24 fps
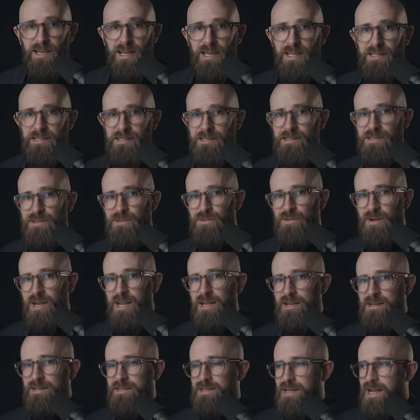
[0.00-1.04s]
And as
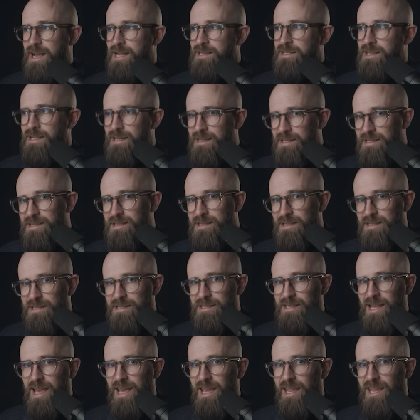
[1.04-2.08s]
strange as it is to
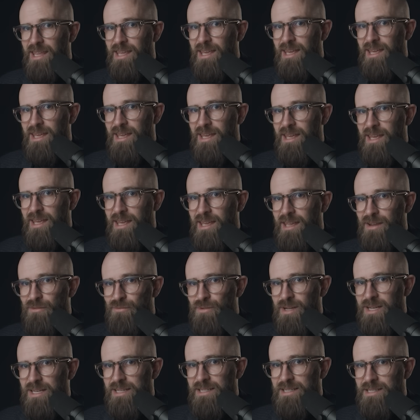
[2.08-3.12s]
say, it
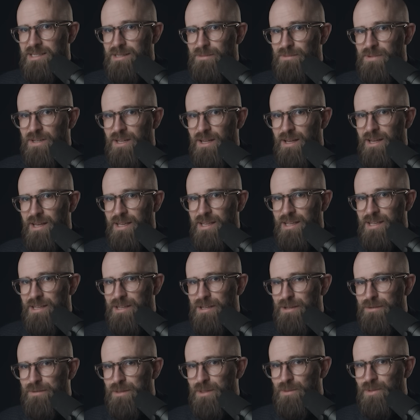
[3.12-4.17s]
really does apply.
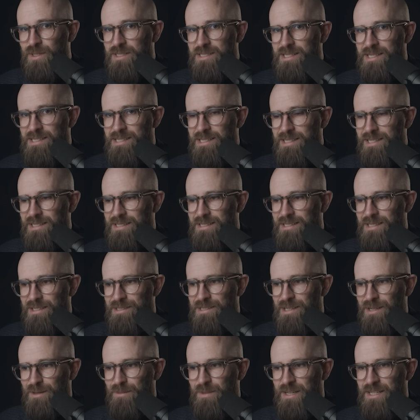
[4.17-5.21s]
If you want to stick it to
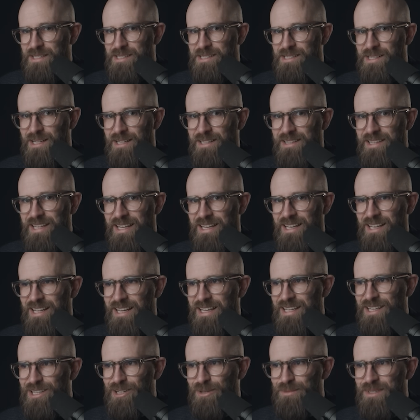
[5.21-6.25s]
Turkmenistan, then
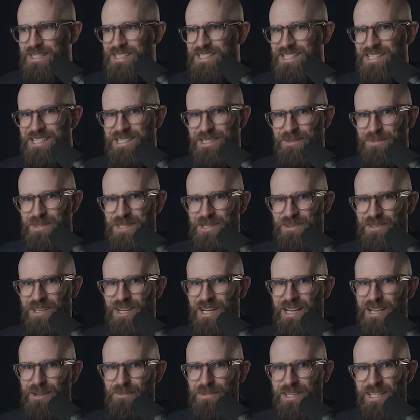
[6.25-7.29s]
like, comment, and
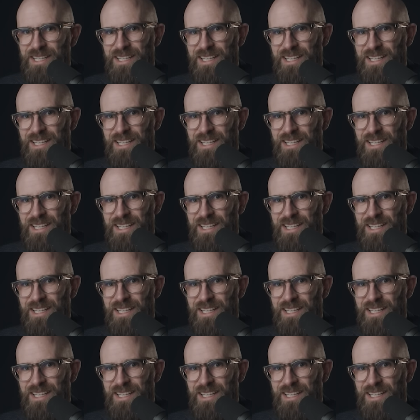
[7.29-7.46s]
subscribe.